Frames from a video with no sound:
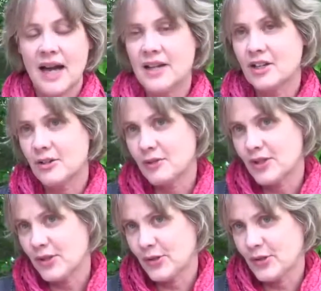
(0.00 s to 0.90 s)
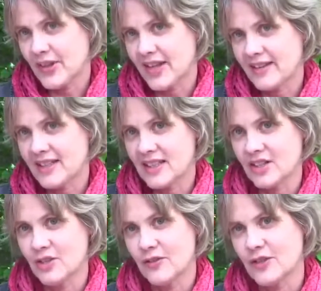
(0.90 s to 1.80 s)
I agree with you that these
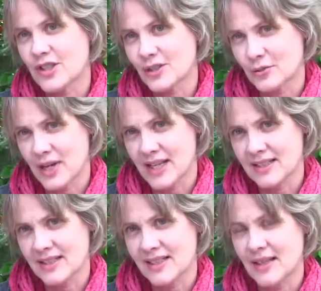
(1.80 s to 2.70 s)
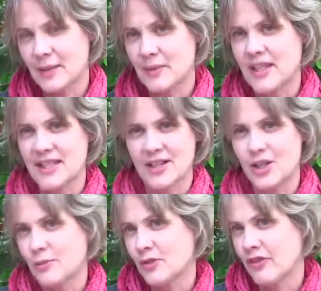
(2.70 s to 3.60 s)
are universal rights. These are
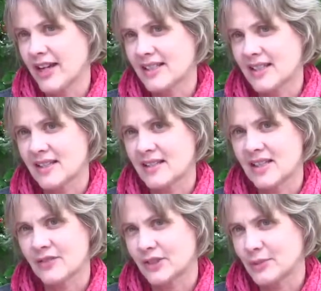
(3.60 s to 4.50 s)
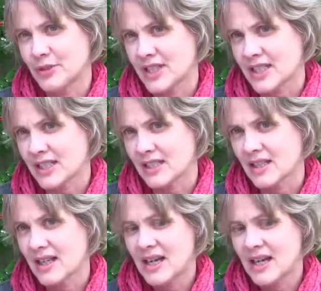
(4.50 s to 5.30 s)
human rights and civil liberties.